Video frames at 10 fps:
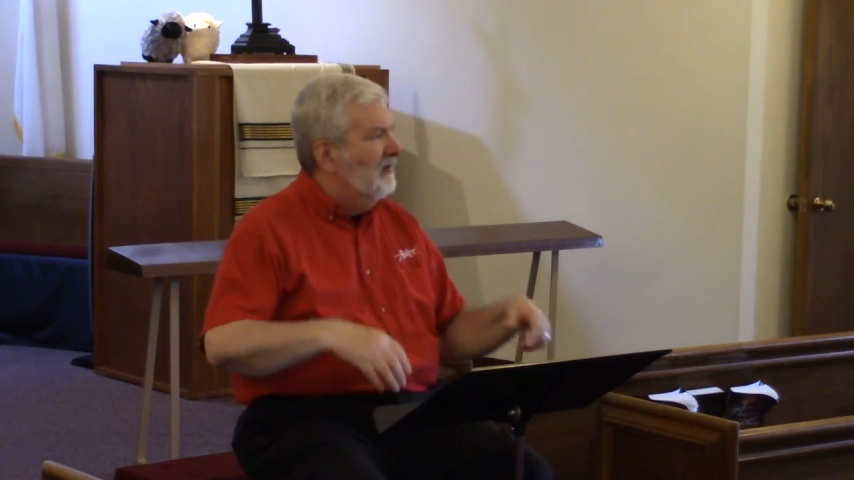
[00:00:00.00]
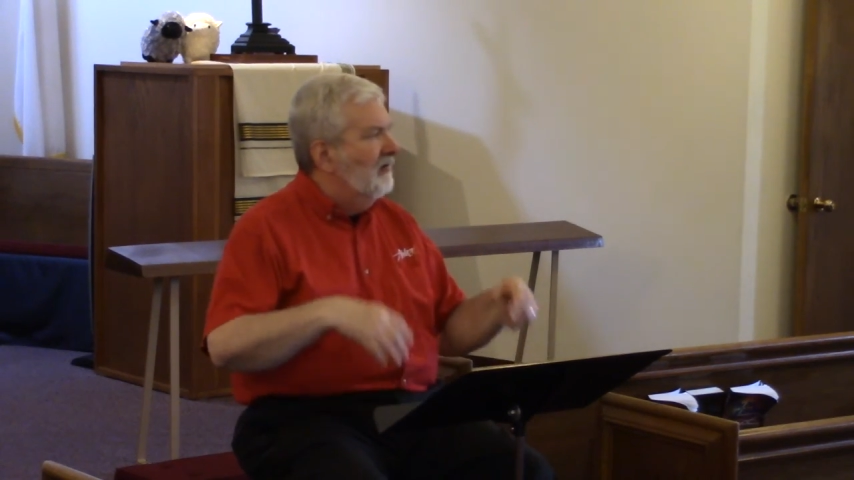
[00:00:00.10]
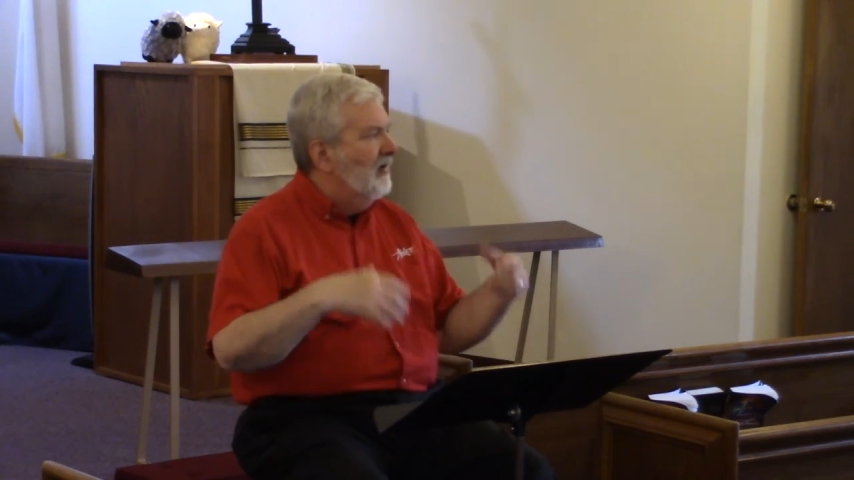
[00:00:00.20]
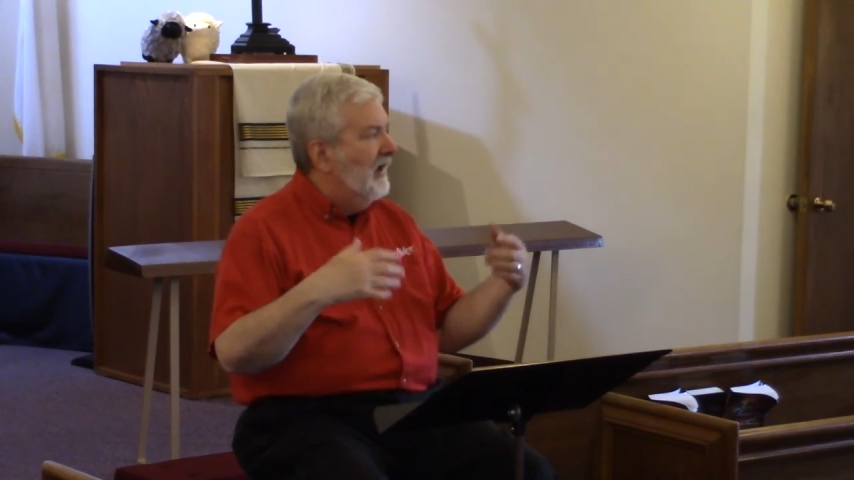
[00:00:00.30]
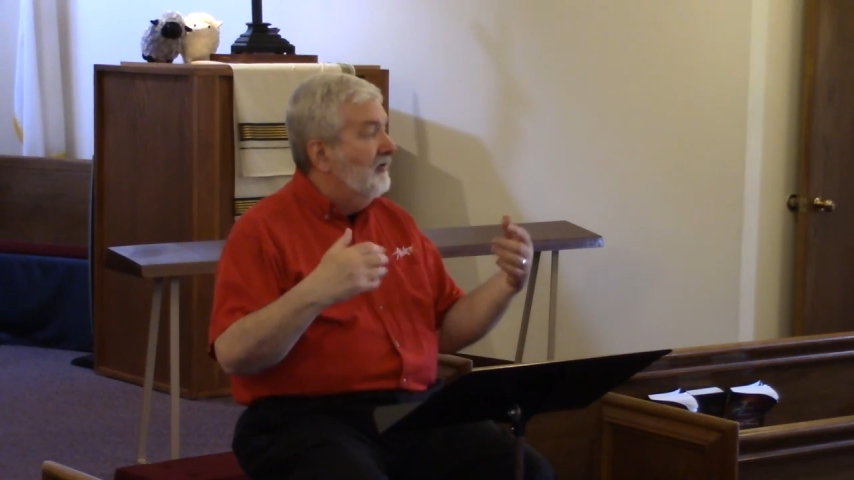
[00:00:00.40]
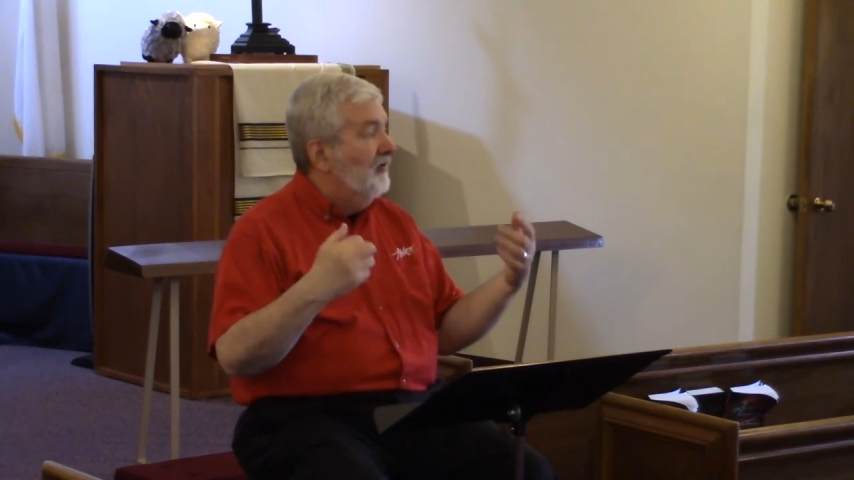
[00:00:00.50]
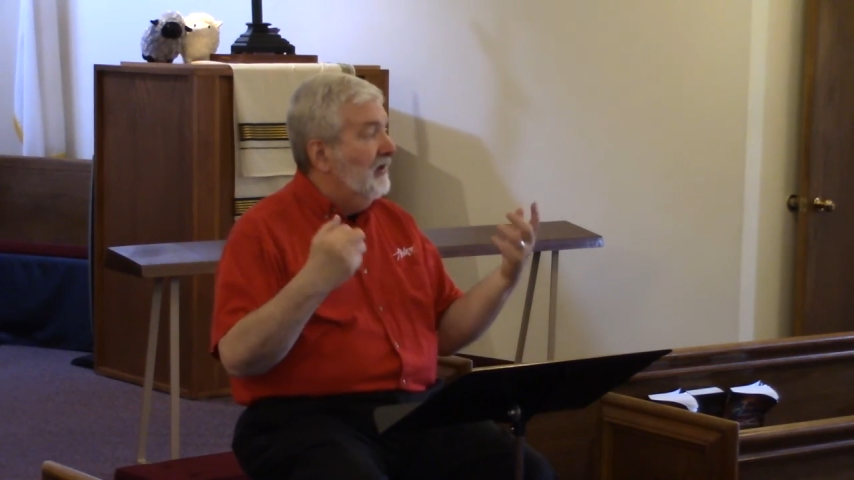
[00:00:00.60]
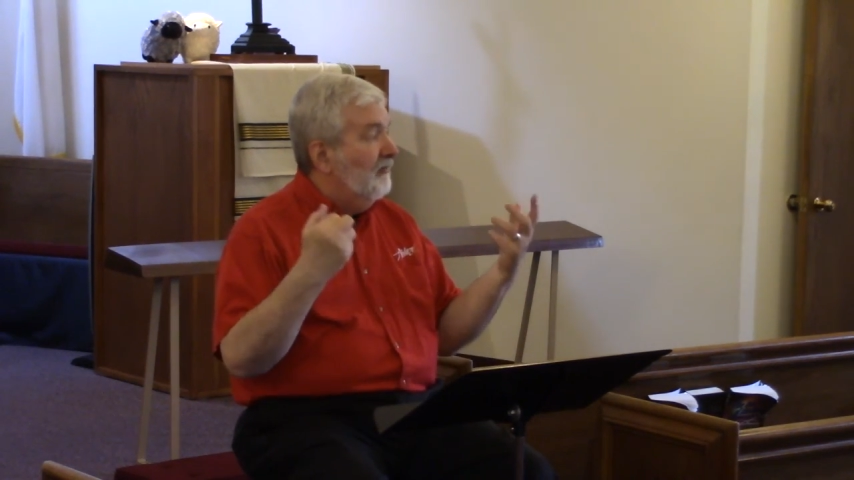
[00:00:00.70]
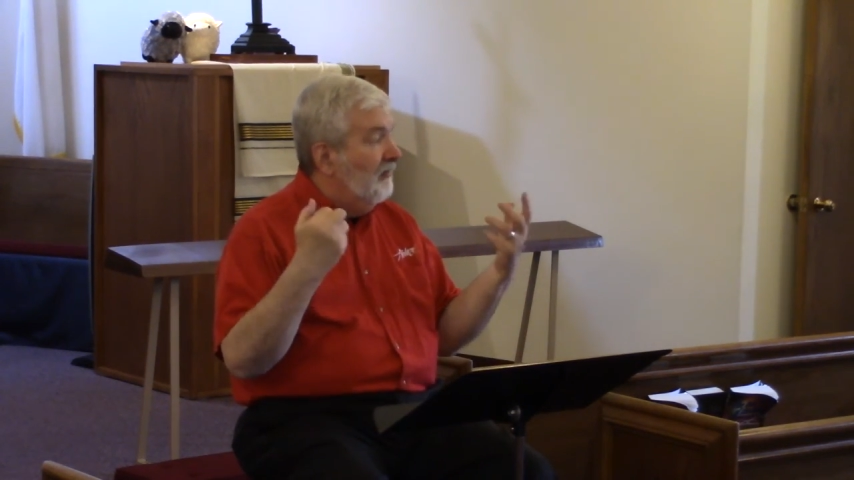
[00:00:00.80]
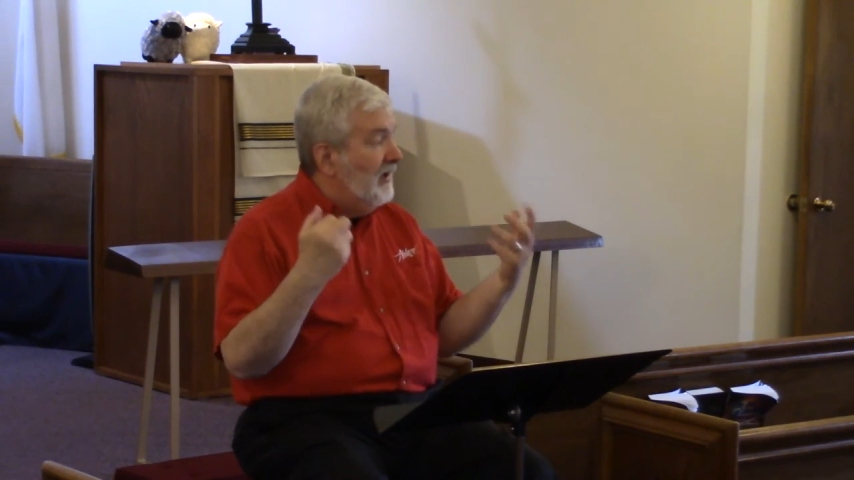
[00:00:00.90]
when we'll actually
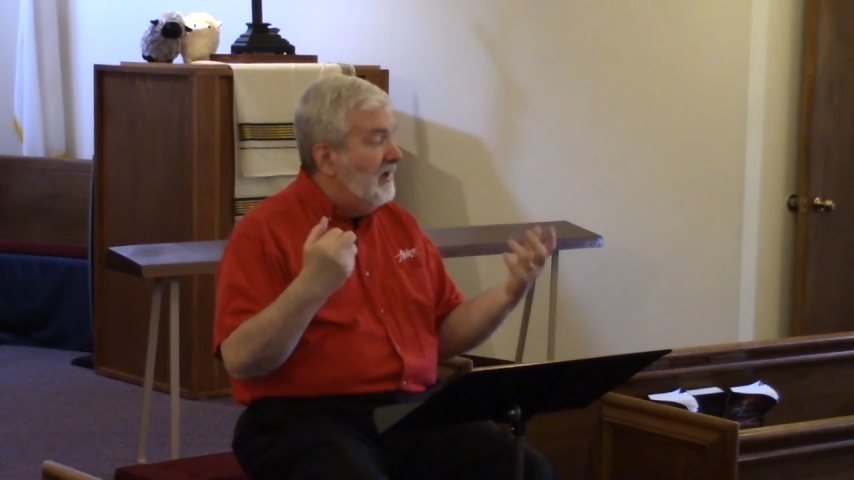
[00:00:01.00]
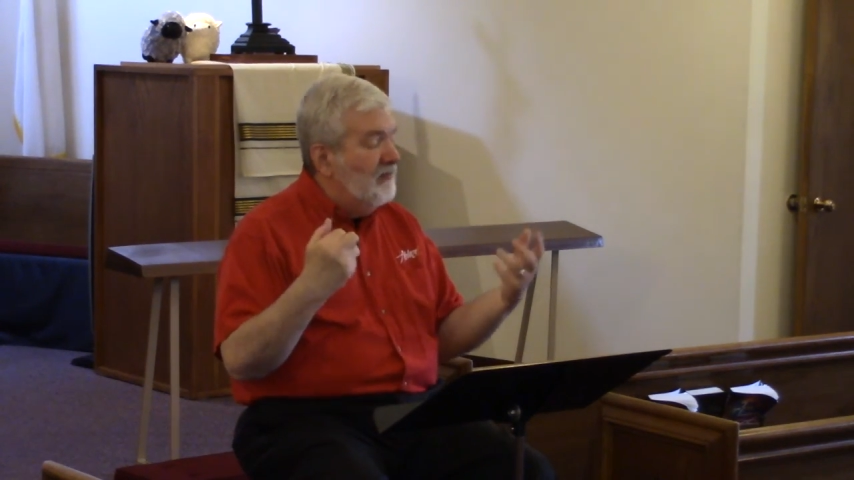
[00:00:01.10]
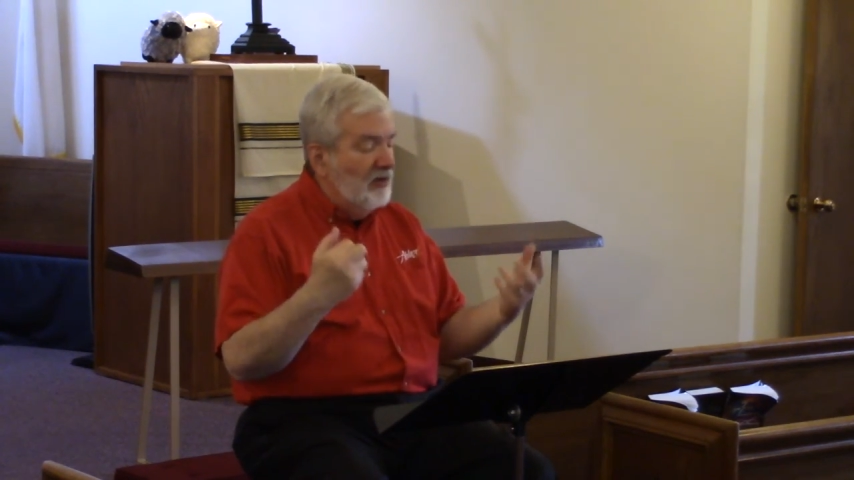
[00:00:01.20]
read